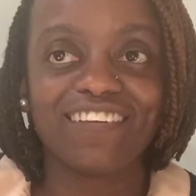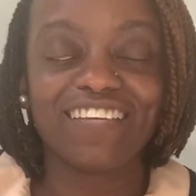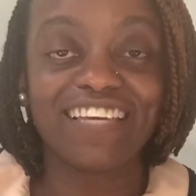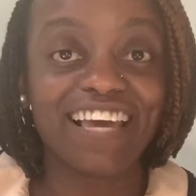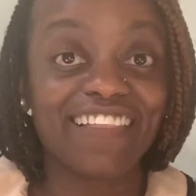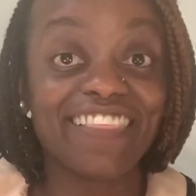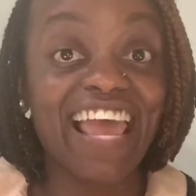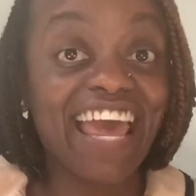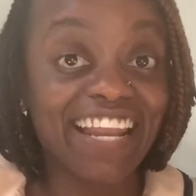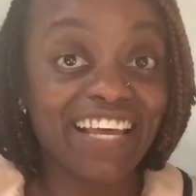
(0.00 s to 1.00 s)
yeah,
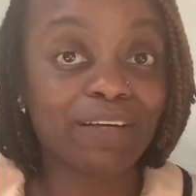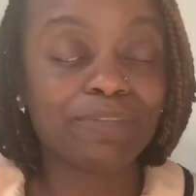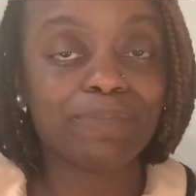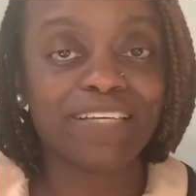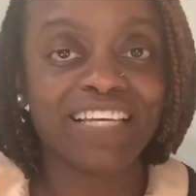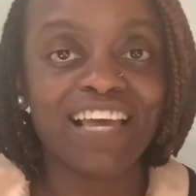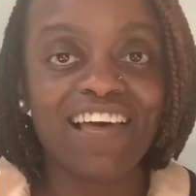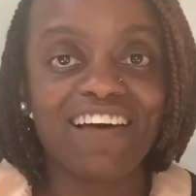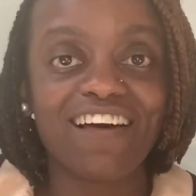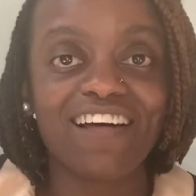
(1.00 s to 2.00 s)
that helped me
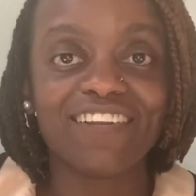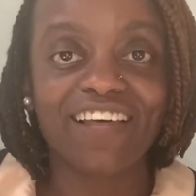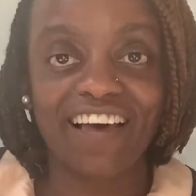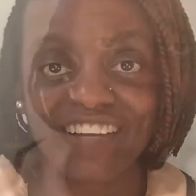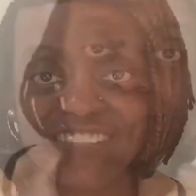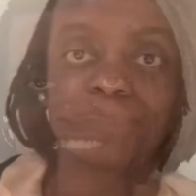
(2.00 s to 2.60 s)
a lot.